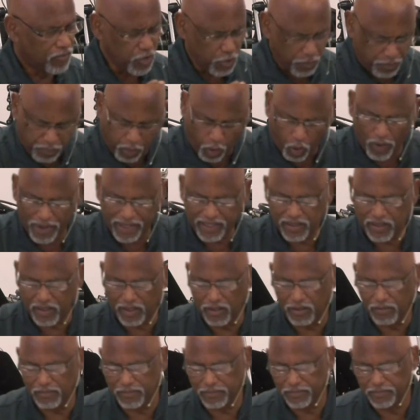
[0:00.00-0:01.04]
You point
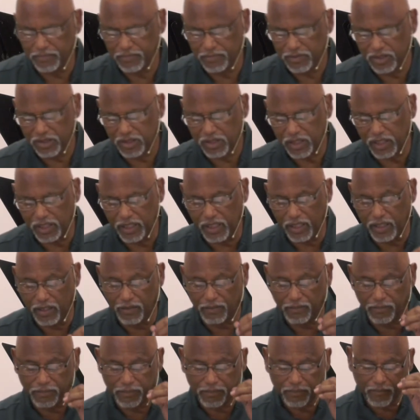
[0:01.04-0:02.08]
them to
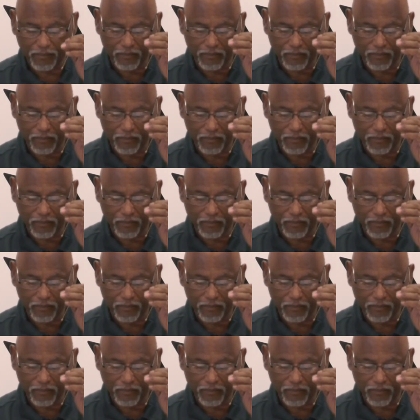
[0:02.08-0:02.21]
Him.